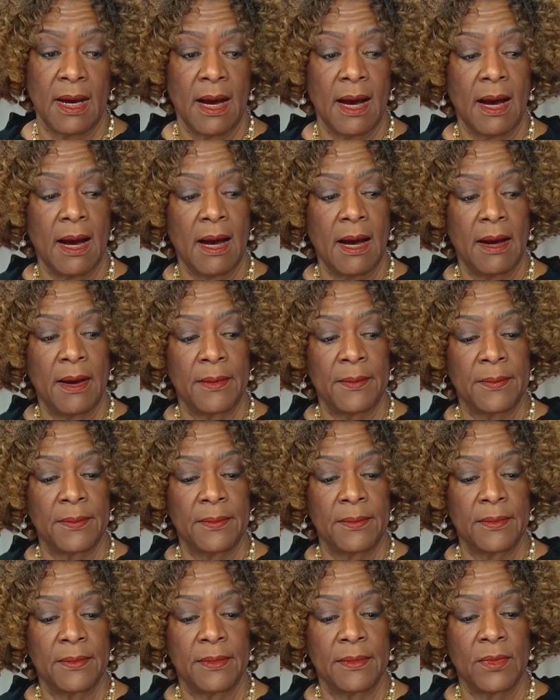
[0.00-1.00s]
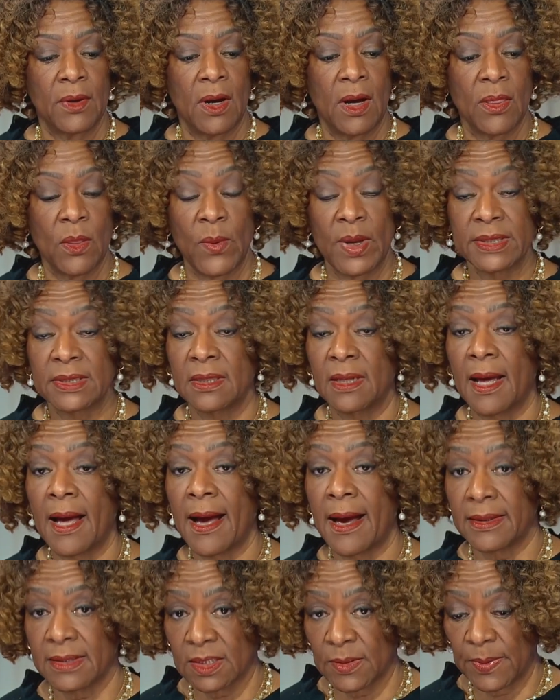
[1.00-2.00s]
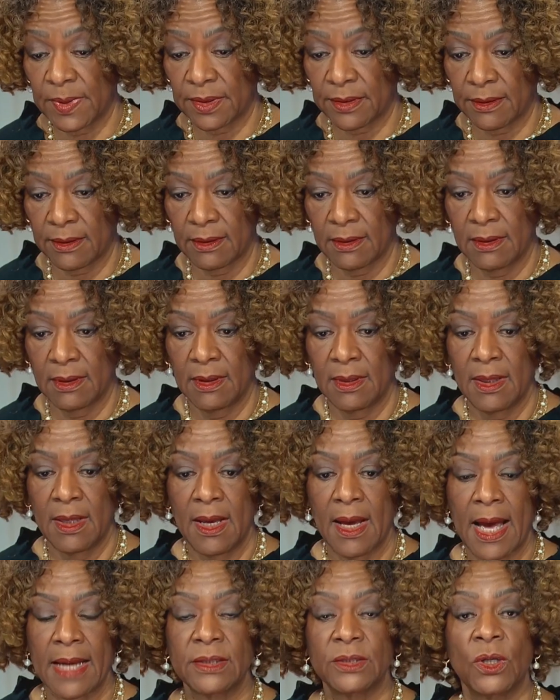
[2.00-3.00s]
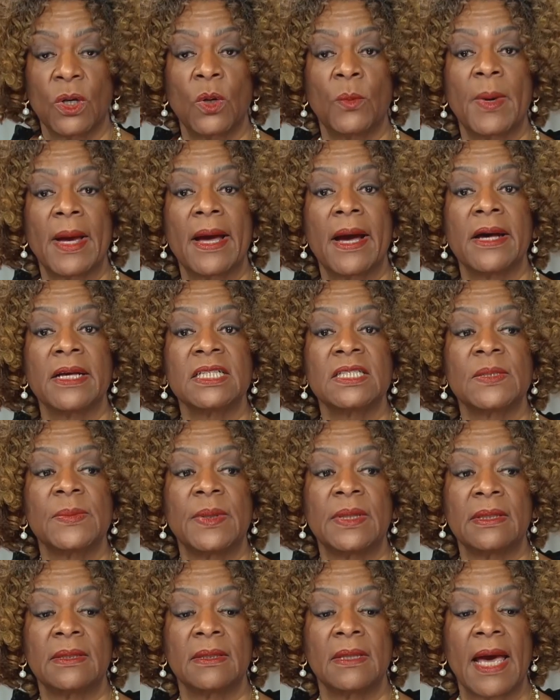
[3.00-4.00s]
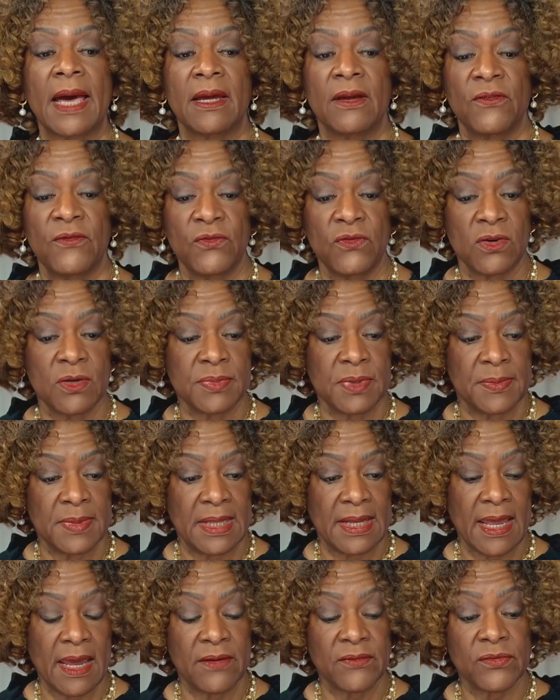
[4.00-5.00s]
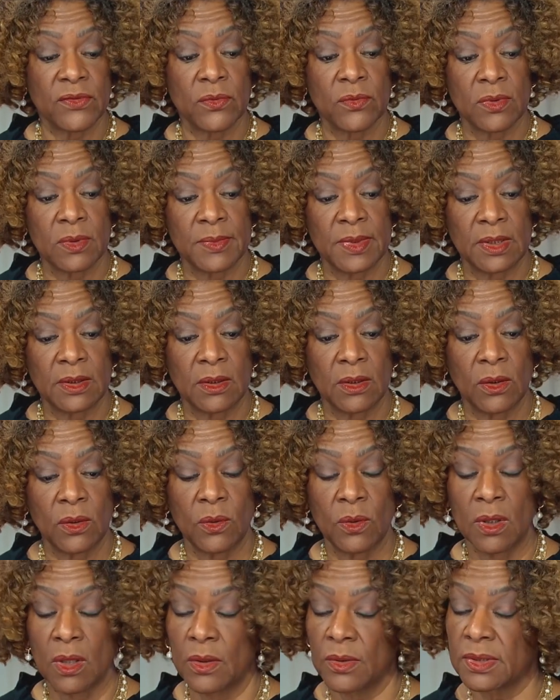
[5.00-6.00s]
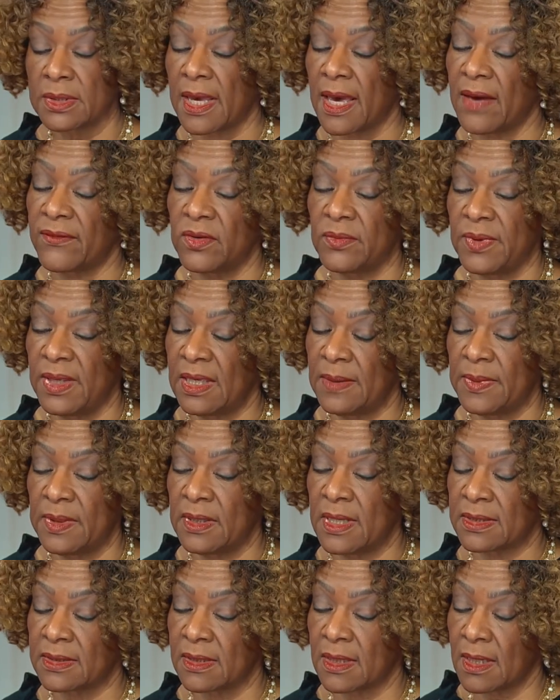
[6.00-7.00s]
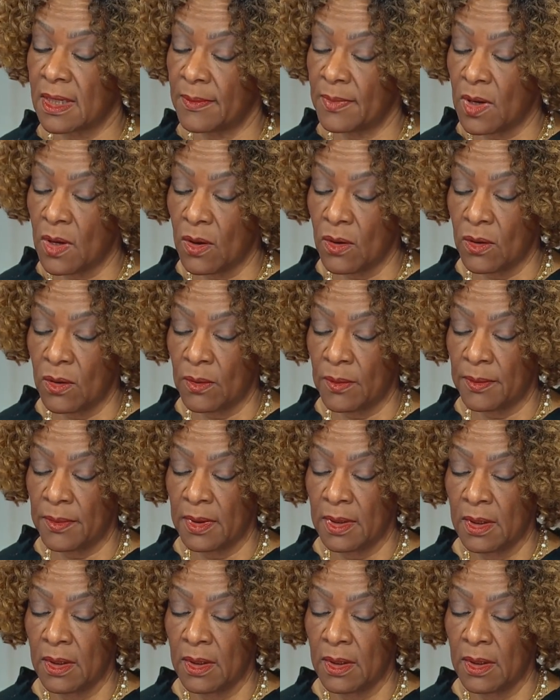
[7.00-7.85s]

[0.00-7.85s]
on the way to the hospital, I told my husband, I informed him that every woman who goes to have a baby doesn't come home